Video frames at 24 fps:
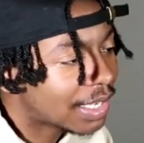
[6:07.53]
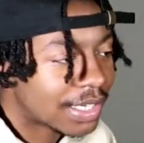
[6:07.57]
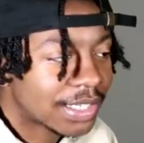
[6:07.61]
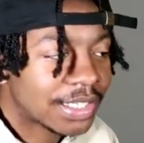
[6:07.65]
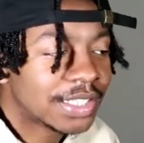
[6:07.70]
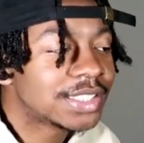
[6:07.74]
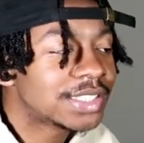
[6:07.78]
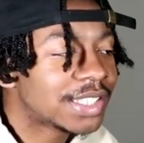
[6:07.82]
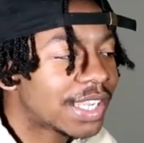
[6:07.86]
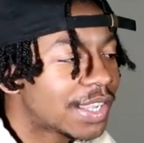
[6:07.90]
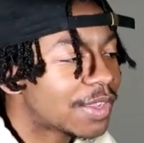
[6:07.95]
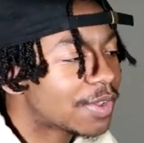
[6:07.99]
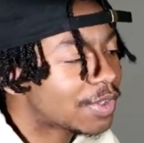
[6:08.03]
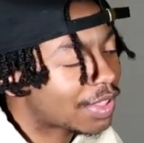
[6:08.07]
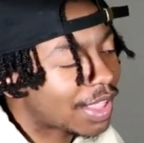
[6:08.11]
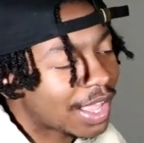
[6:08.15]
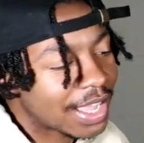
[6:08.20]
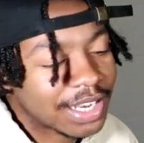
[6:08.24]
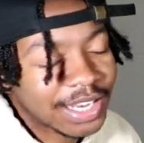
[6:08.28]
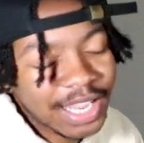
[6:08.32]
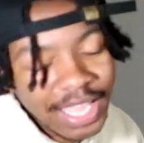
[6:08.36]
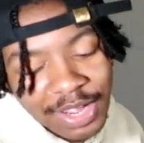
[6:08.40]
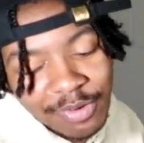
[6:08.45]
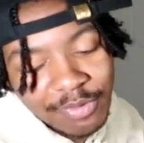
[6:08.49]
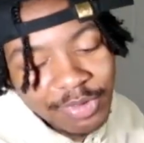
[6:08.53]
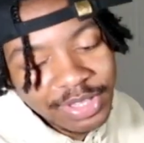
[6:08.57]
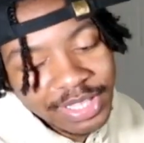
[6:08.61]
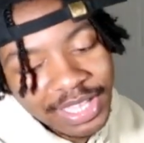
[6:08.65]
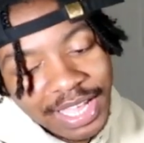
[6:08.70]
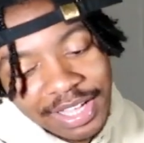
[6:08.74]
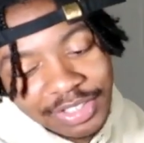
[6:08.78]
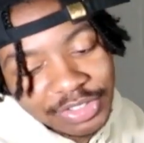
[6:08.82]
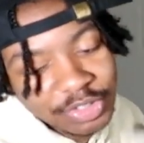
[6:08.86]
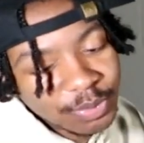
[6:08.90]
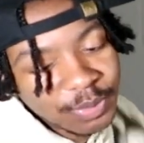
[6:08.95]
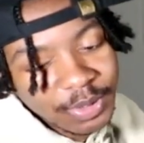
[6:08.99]
This ain't like they ain't really
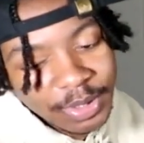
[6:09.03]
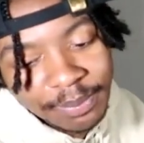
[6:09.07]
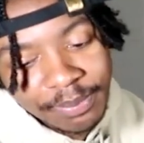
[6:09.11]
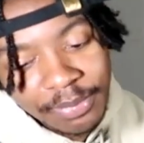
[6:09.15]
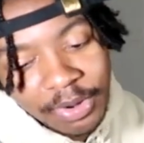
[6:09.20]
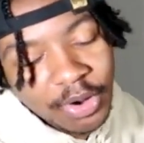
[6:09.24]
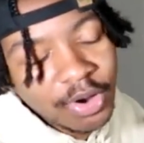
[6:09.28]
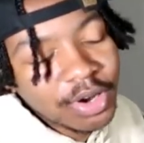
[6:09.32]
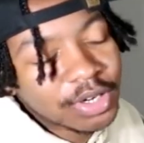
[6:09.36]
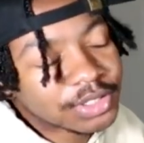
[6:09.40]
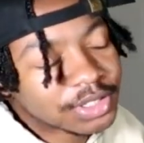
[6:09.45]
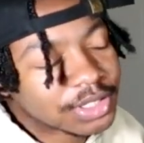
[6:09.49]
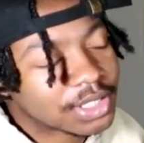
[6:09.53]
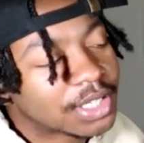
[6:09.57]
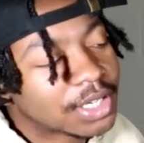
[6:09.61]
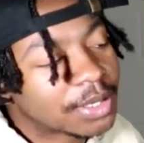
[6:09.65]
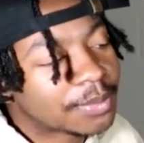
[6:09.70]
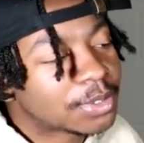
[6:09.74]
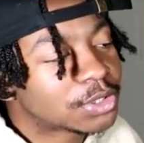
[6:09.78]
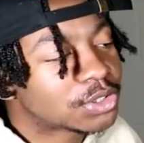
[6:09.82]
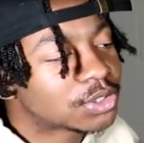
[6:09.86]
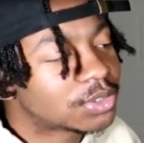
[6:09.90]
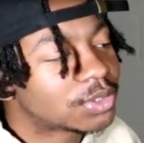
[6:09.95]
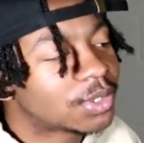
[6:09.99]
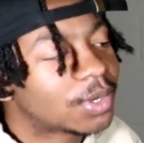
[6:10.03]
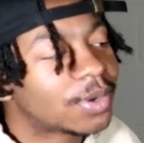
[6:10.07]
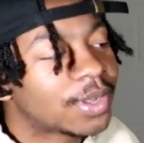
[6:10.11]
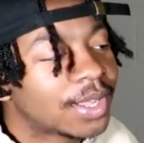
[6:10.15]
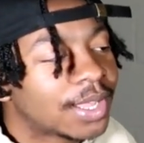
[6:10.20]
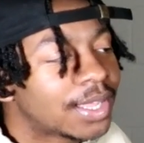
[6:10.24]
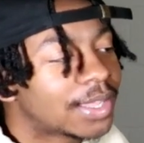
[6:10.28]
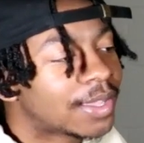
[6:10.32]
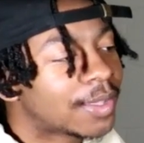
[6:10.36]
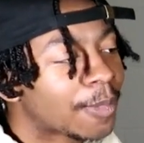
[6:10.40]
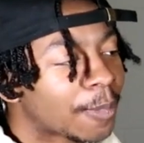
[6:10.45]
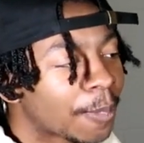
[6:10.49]
have too many bars in here, but you know,
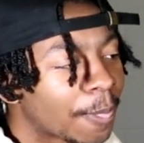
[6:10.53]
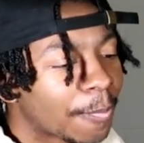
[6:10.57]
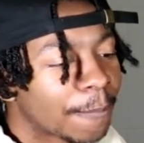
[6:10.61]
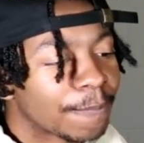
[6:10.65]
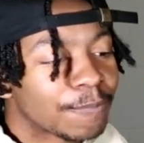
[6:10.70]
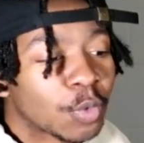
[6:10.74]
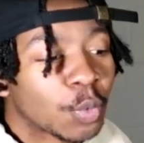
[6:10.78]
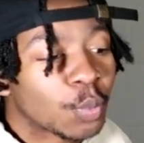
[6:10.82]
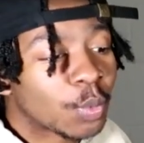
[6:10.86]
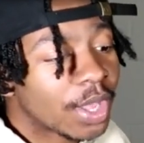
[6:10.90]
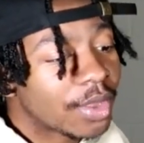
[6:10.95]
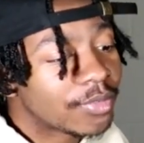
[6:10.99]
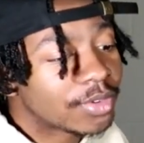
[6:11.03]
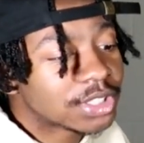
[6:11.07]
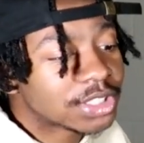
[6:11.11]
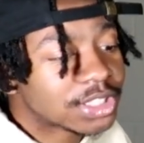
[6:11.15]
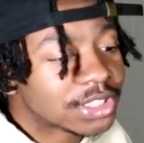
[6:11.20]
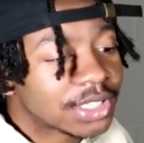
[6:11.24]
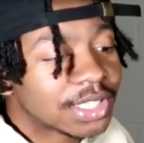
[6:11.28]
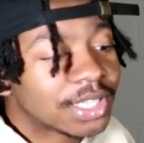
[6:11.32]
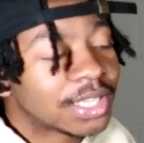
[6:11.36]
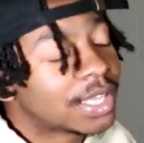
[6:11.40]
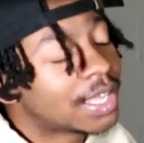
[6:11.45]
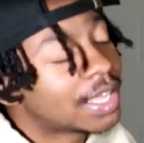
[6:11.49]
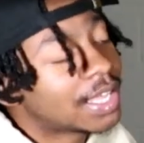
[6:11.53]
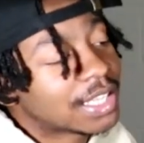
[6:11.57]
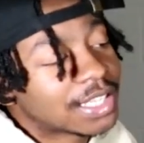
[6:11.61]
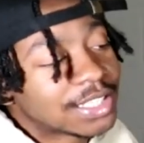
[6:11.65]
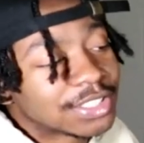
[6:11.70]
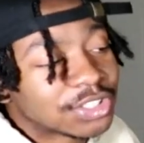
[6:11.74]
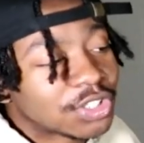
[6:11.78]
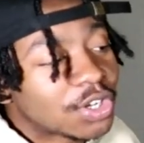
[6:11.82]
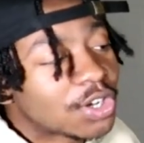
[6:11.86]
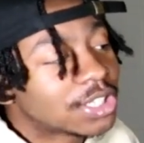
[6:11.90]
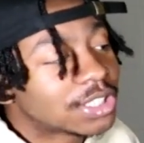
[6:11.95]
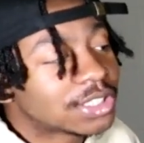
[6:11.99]
hey, the wavy shit.
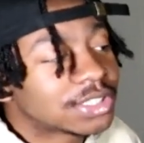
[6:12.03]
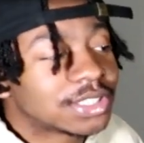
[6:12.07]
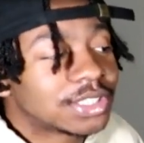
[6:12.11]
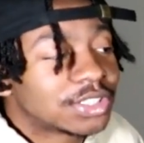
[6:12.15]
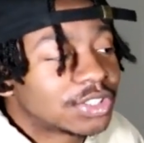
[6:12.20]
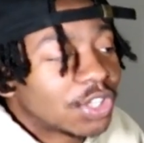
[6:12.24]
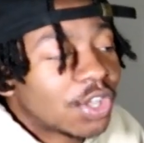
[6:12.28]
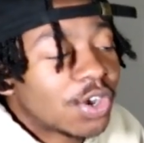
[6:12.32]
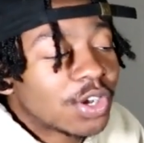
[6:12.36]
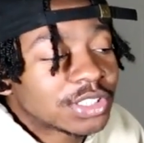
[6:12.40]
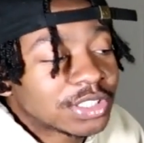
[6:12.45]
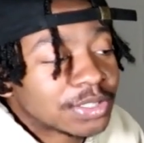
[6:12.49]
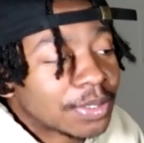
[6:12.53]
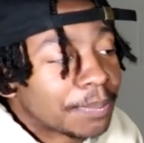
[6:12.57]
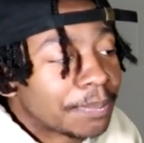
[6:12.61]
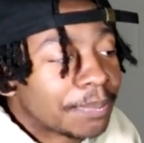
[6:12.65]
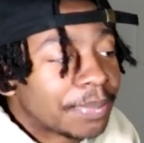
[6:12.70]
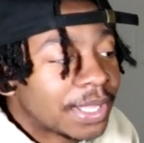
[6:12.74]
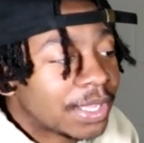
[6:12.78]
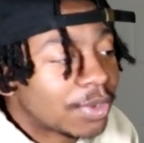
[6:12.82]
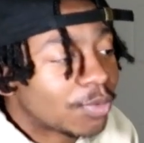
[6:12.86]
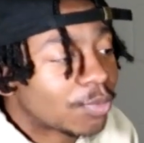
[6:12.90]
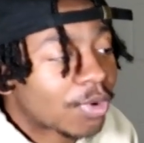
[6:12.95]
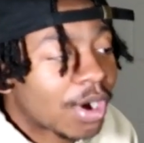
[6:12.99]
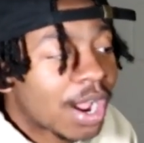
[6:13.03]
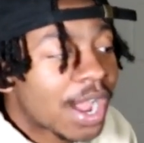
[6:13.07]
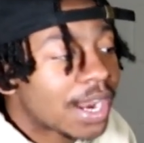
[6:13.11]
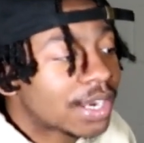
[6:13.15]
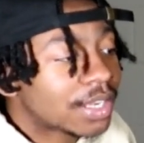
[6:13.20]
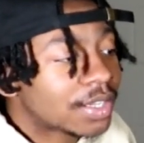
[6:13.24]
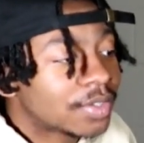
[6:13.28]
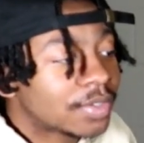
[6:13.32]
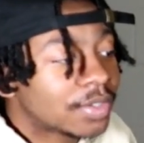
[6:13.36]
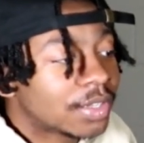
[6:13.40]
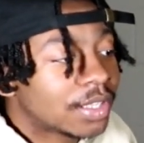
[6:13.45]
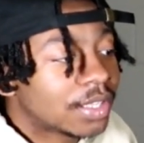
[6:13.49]
As long as long as the beat
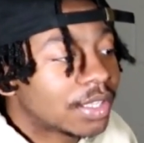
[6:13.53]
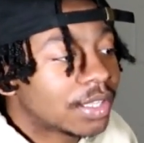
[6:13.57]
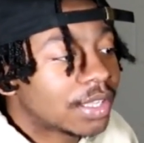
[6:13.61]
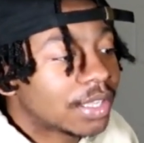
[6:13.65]
riding